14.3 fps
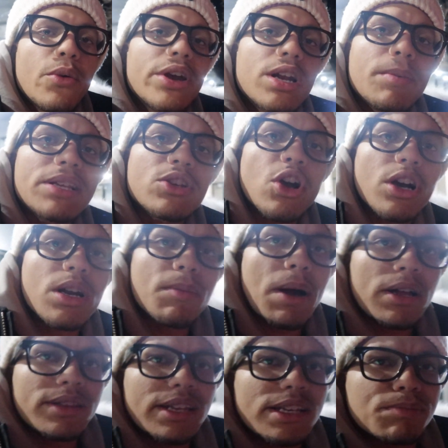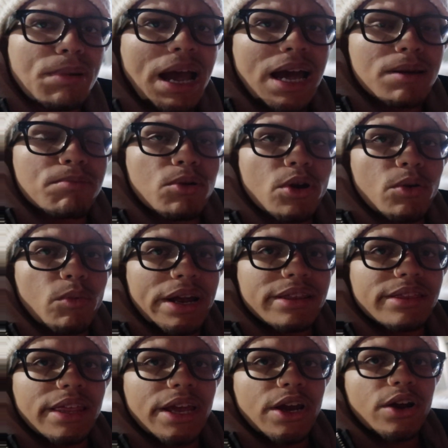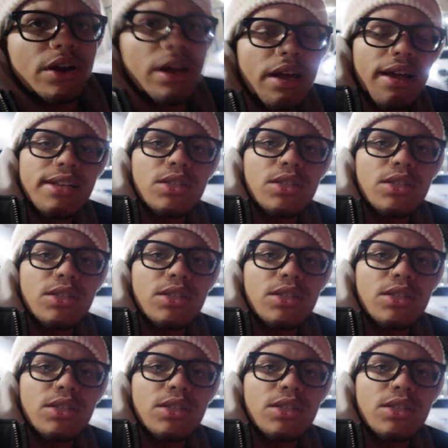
we're gonna be talking about this bad boy right there.